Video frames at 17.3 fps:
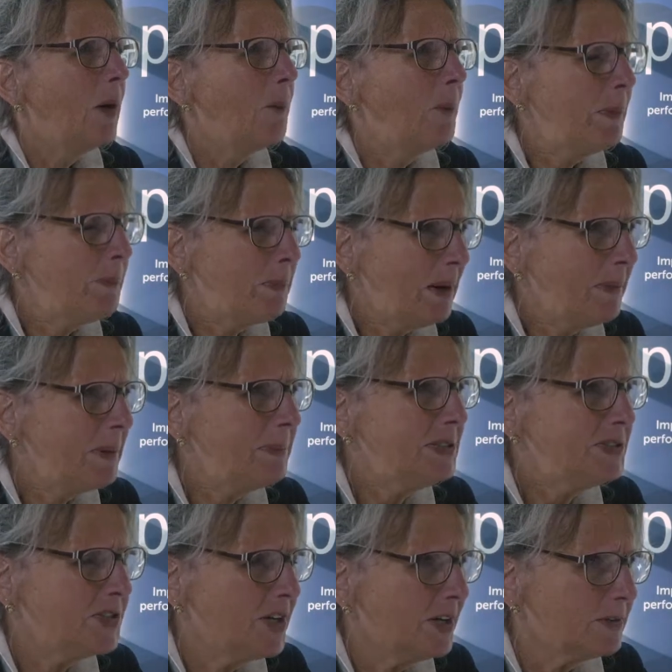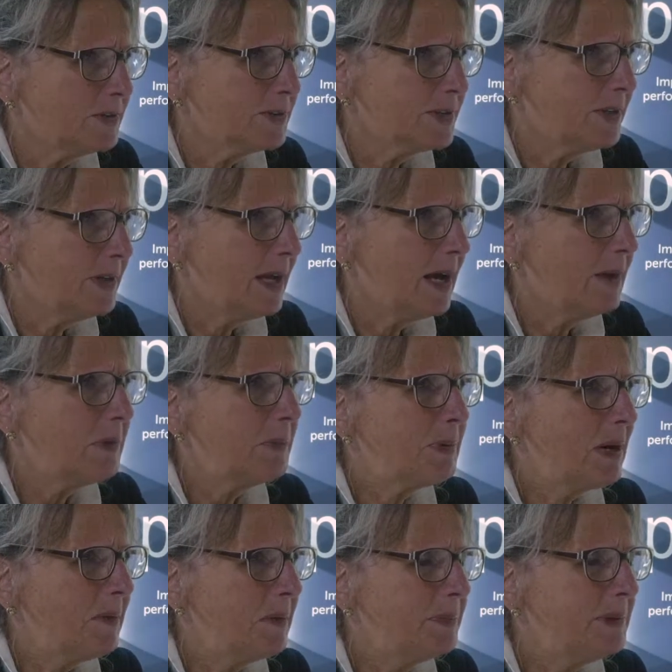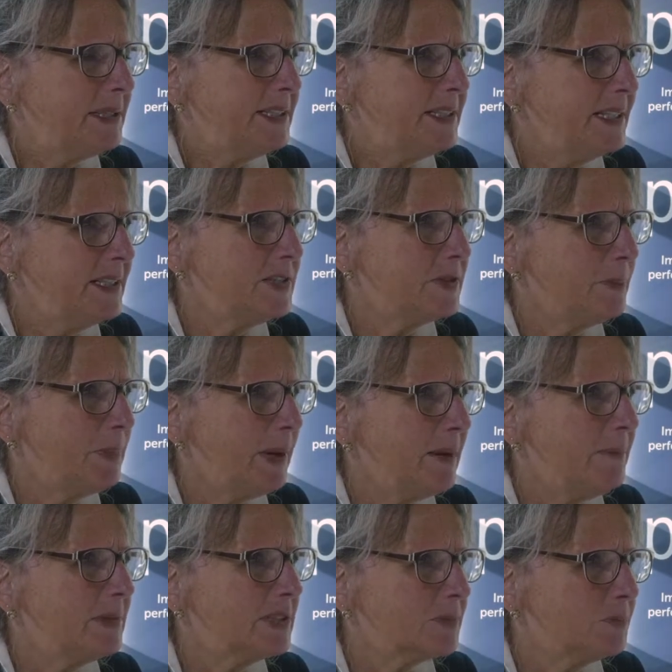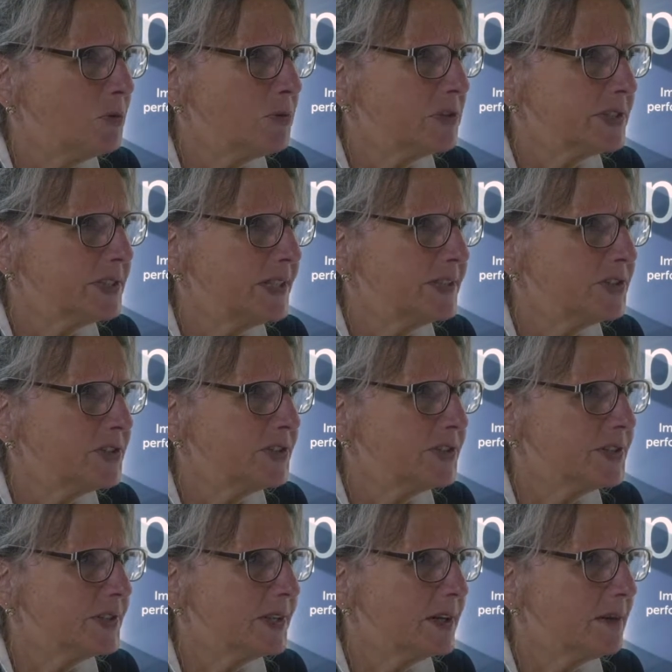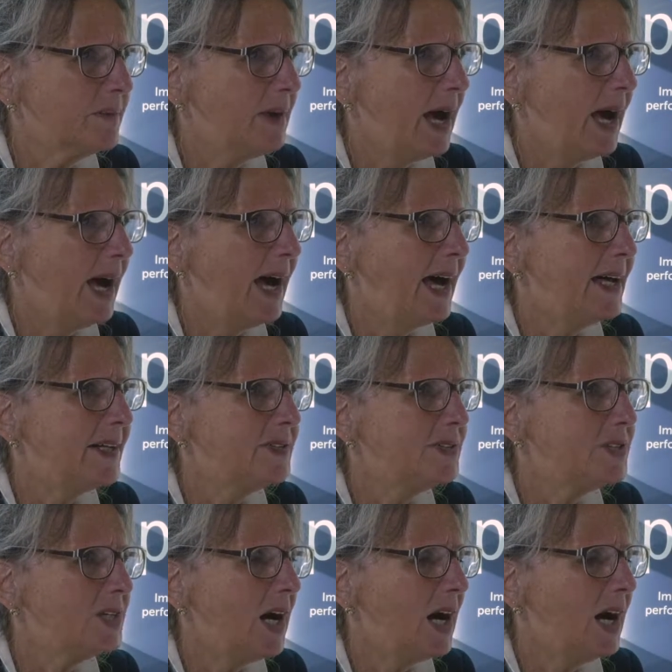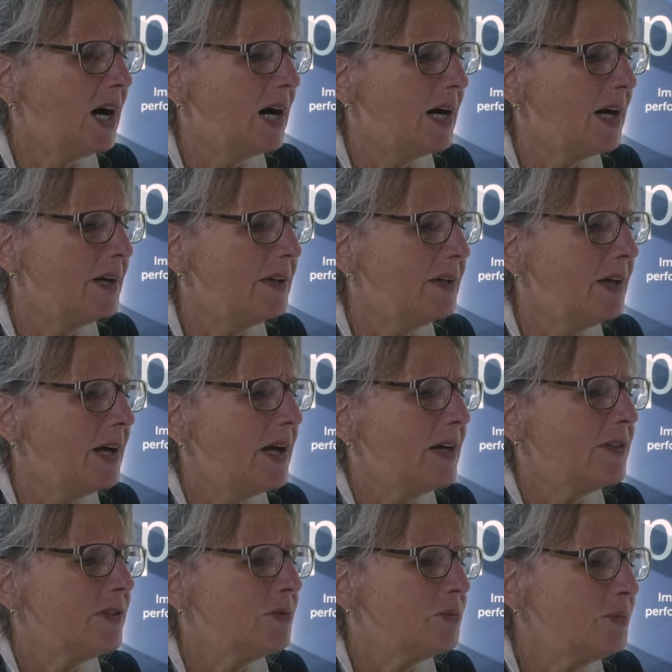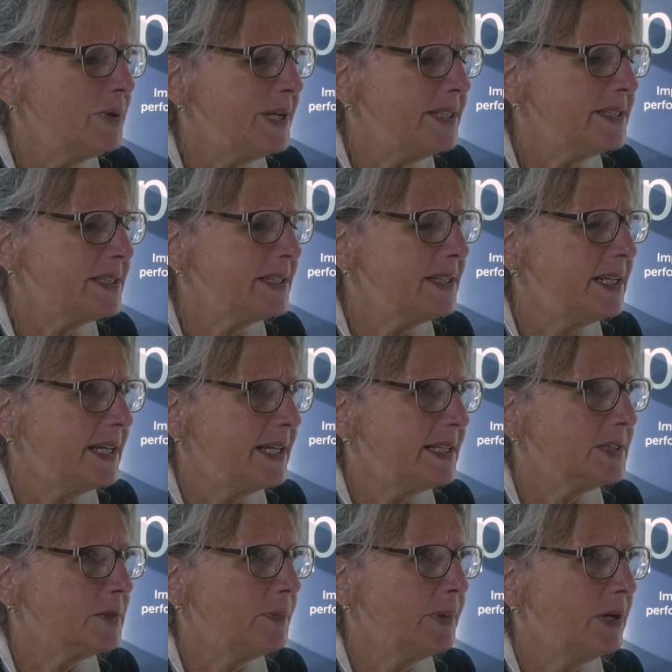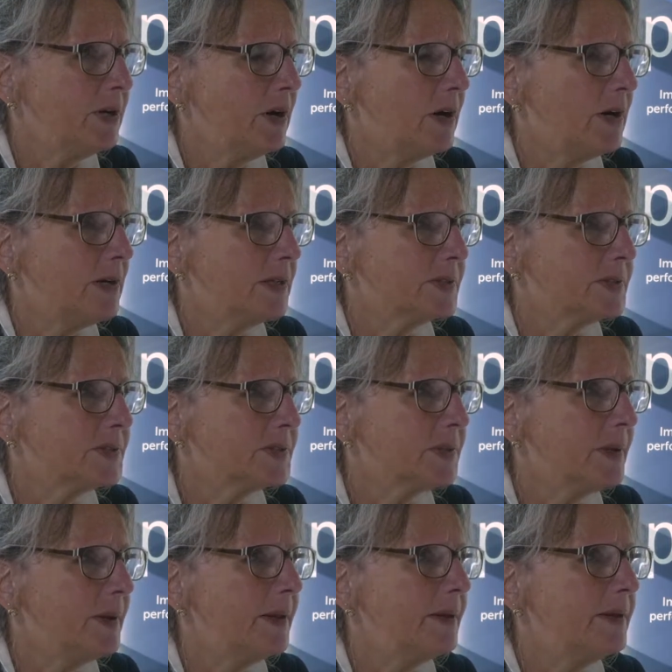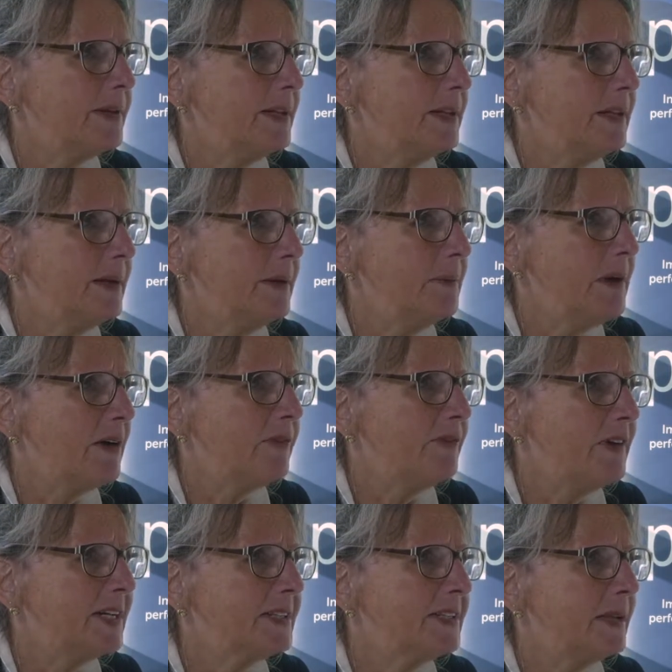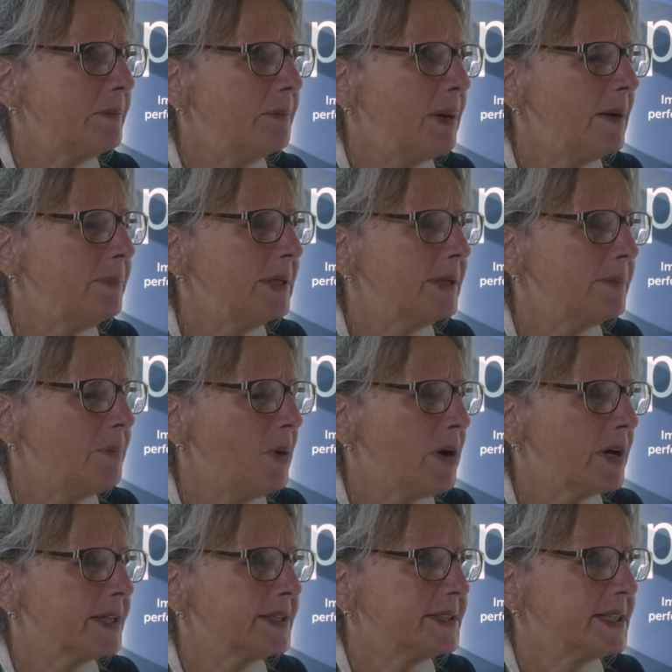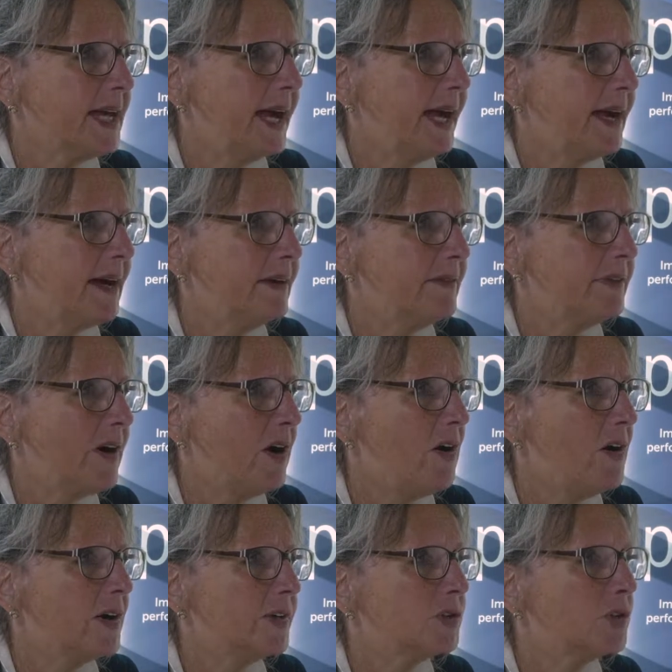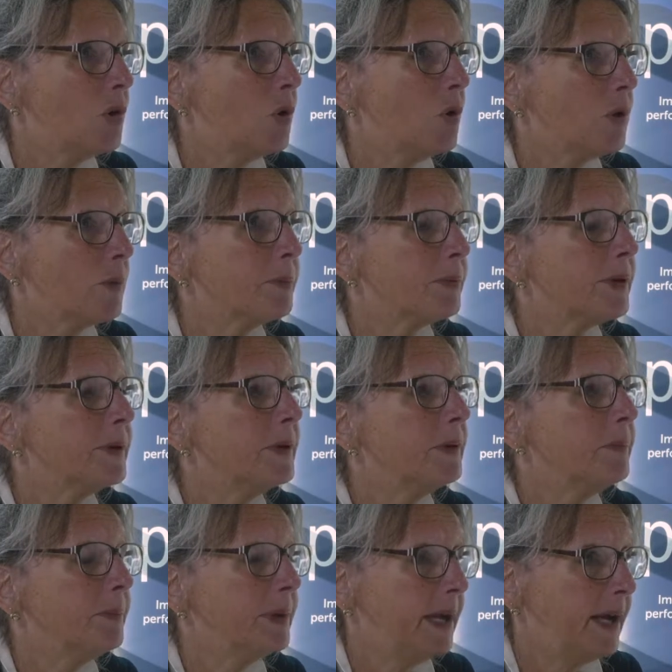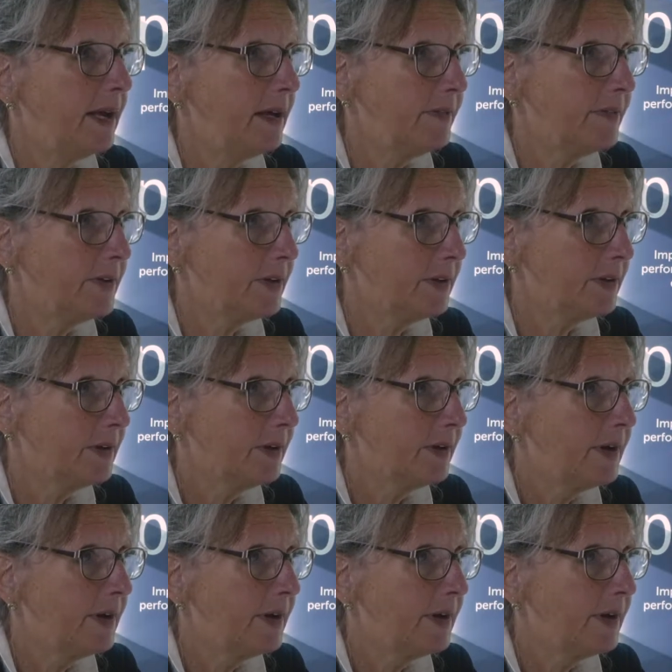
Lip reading: We probably don't, and we probably need to pay much more attention to them. And the reason is because the effect that public markets have on corporate behavior